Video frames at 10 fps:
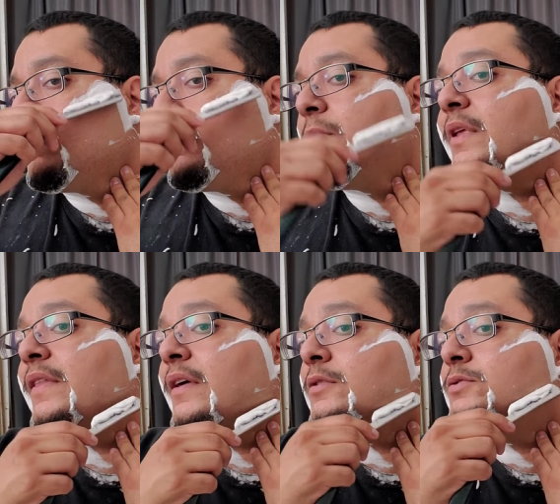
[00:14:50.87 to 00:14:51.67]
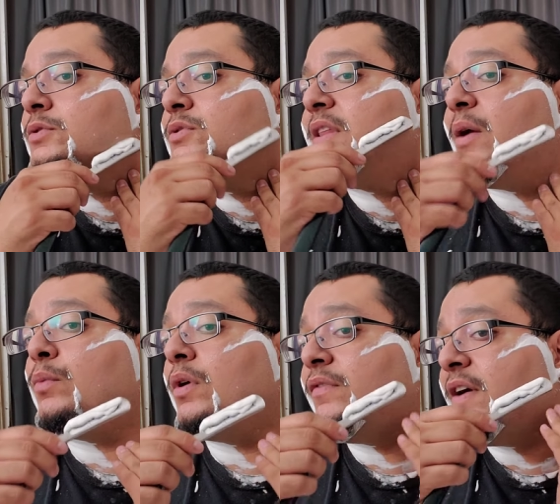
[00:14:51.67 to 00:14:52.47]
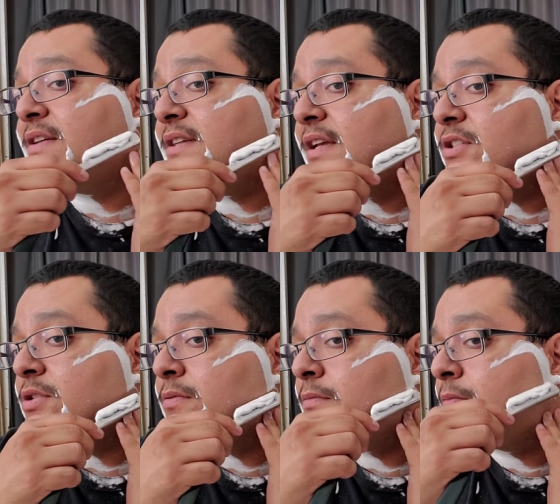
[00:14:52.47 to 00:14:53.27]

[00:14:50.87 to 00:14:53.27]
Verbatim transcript: Yeah, that was due to that rough ass edge.